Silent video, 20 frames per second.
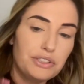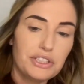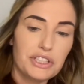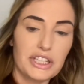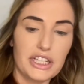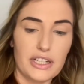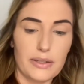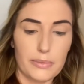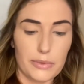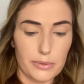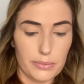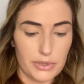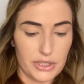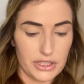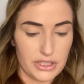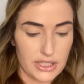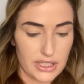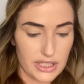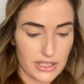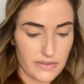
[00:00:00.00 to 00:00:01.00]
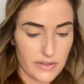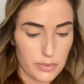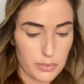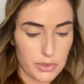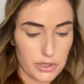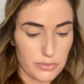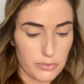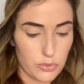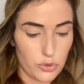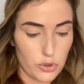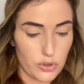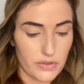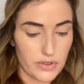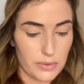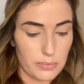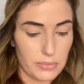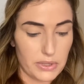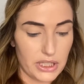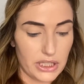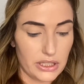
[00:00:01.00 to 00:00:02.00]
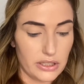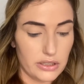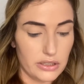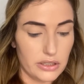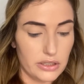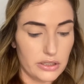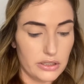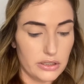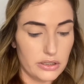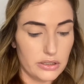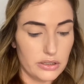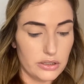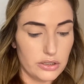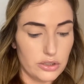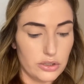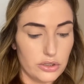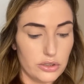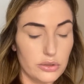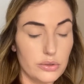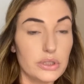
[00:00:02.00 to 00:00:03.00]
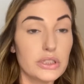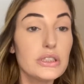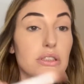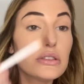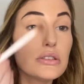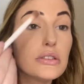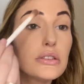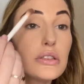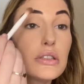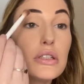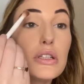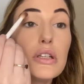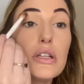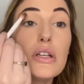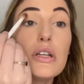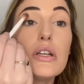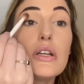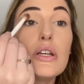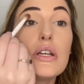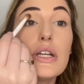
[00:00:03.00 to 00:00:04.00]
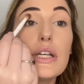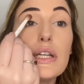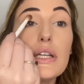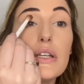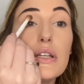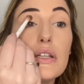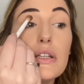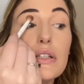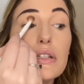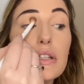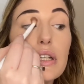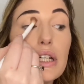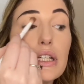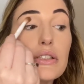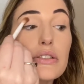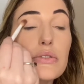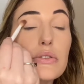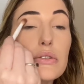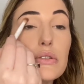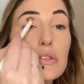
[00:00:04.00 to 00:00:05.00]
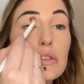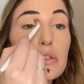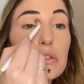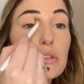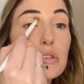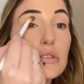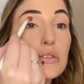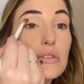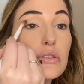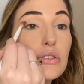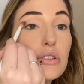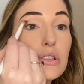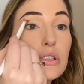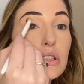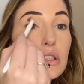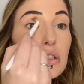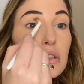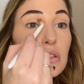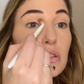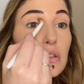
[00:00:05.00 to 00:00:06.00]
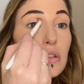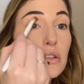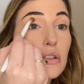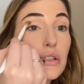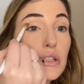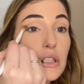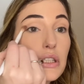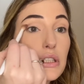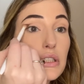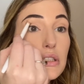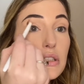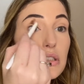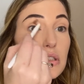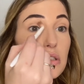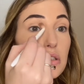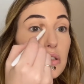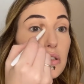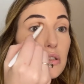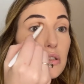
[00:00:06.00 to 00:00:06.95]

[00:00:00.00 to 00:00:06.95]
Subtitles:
camera, but it does have a bit more of a pink to it. And as I always do, just in the crease.